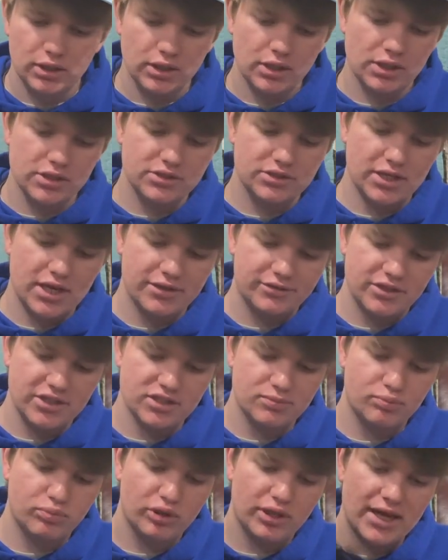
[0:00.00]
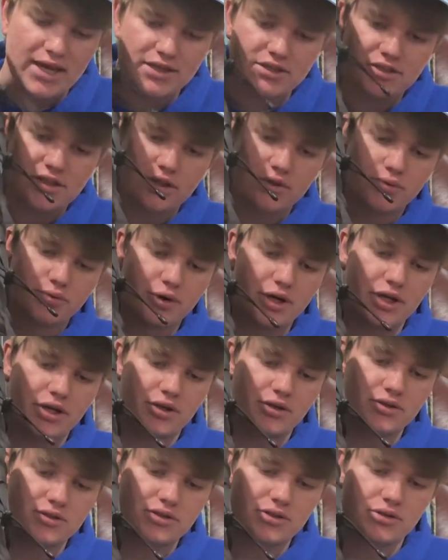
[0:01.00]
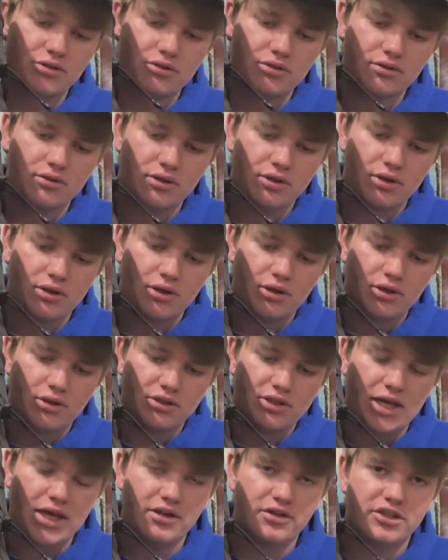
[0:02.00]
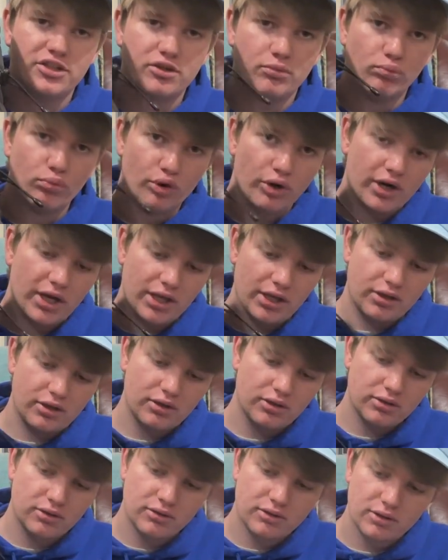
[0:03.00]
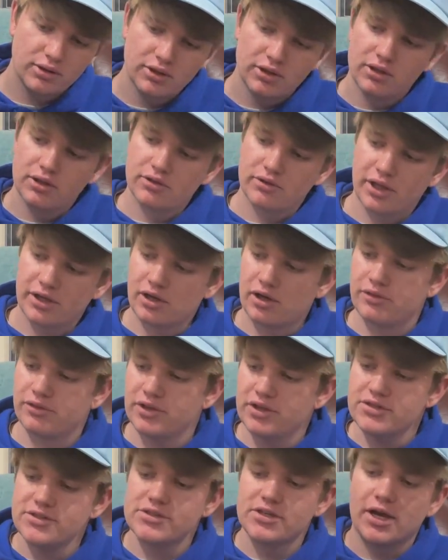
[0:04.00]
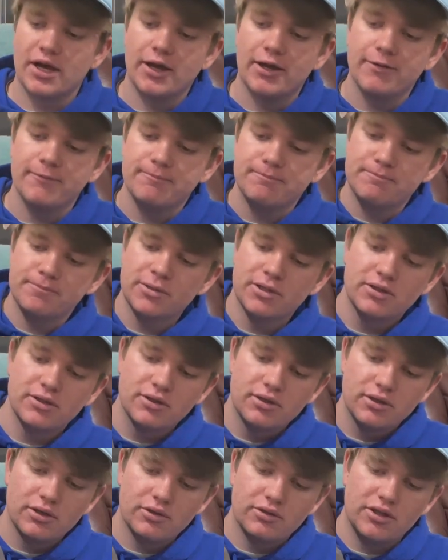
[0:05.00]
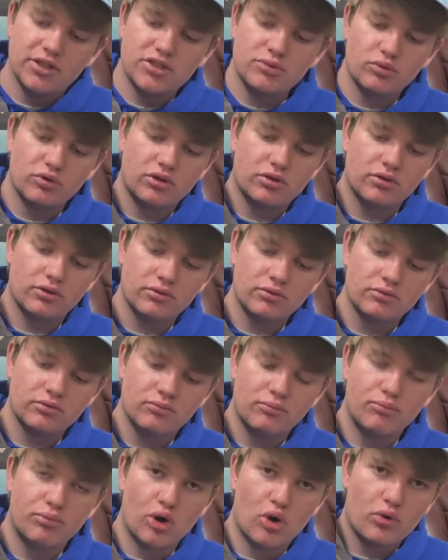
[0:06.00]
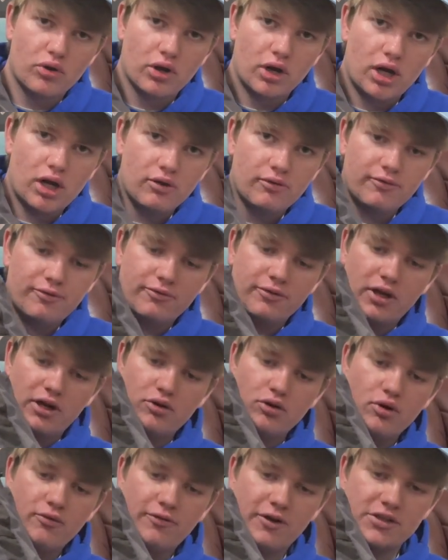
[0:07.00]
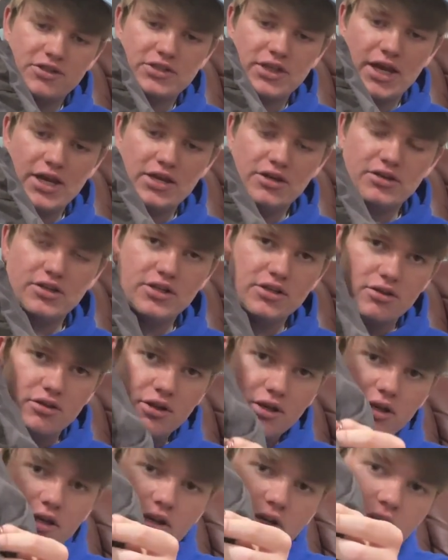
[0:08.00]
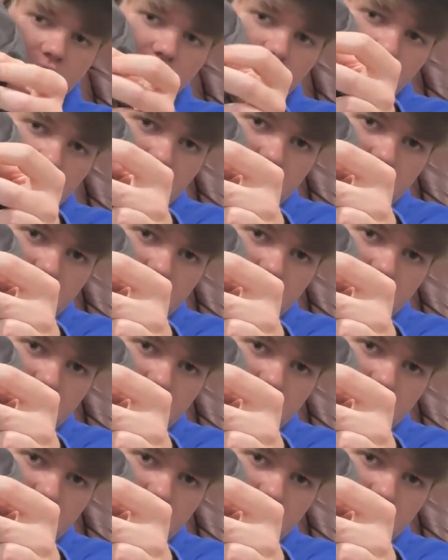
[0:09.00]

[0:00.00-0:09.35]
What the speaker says: is that these plastic rings tend to break. Like on this side, this one broke off. I don't know if I tightened it too